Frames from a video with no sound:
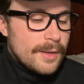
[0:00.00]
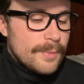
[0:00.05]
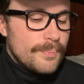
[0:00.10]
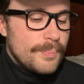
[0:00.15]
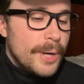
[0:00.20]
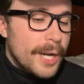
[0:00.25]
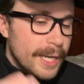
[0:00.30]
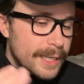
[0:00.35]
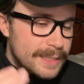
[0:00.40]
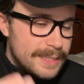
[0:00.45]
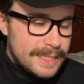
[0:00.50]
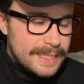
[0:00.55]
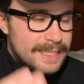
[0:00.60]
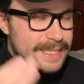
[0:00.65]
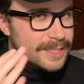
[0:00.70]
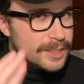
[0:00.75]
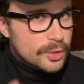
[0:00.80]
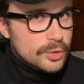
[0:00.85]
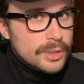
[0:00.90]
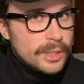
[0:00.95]
But he's
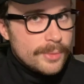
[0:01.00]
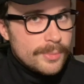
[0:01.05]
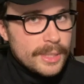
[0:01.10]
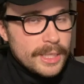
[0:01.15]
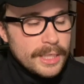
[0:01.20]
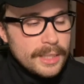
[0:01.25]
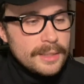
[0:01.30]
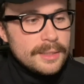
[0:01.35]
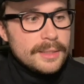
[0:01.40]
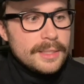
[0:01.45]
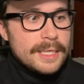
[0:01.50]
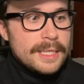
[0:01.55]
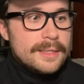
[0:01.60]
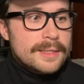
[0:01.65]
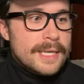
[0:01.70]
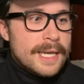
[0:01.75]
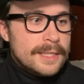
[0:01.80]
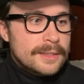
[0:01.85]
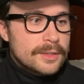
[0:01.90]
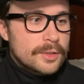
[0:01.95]
still limited in
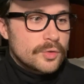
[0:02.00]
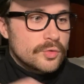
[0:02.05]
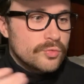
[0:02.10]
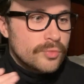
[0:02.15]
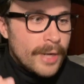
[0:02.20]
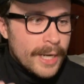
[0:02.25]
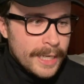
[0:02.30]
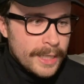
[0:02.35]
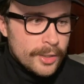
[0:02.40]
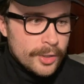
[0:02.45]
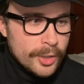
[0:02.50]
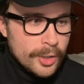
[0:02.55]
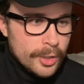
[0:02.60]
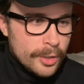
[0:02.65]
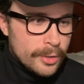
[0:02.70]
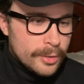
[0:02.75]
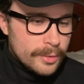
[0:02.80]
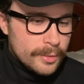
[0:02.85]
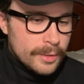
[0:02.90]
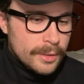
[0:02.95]
that the
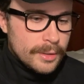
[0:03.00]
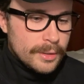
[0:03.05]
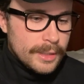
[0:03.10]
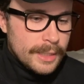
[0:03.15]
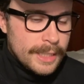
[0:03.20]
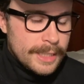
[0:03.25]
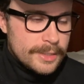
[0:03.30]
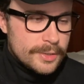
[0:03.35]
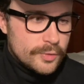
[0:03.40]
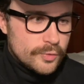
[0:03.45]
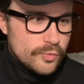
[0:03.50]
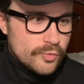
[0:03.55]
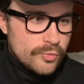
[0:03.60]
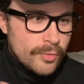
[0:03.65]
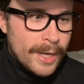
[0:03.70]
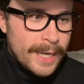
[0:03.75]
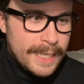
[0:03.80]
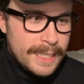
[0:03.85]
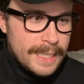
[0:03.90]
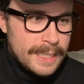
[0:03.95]
writer is
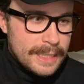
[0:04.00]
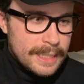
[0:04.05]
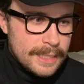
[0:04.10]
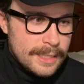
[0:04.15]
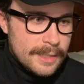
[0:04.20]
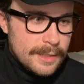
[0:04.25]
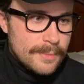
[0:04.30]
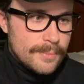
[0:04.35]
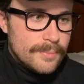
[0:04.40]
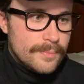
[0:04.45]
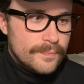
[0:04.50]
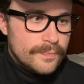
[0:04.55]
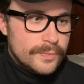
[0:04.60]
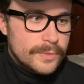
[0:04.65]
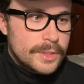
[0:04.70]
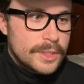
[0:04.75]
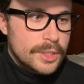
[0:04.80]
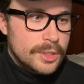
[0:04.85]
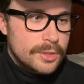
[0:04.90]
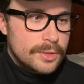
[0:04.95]
writing him
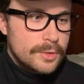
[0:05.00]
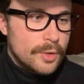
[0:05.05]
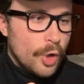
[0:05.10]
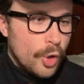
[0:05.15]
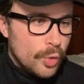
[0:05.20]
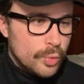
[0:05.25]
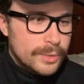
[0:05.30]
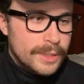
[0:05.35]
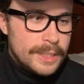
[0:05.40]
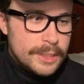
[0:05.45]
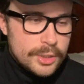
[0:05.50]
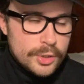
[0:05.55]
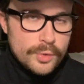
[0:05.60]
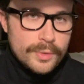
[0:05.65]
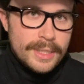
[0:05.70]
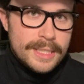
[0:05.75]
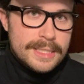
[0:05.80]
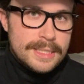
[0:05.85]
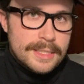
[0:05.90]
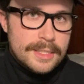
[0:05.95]
to only do
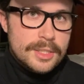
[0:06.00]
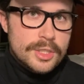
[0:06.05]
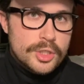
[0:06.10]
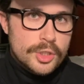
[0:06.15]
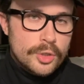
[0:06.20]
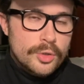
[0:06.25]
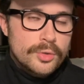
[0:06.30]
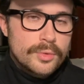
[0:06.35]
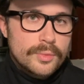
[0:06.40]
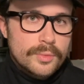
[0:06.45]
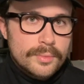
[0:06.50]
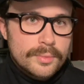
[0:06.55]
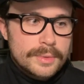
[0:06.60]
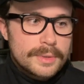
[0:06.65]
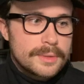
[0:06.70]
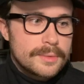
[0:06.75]
this in certain